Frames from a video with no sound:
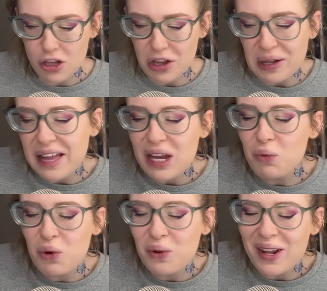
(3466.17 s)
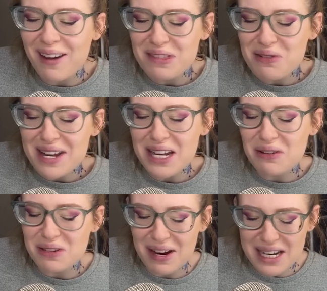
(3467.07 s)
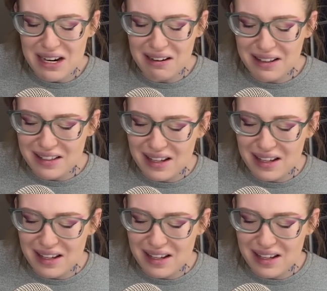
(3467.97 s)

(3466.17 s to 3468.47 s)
you look like Rude out there in those reindeer,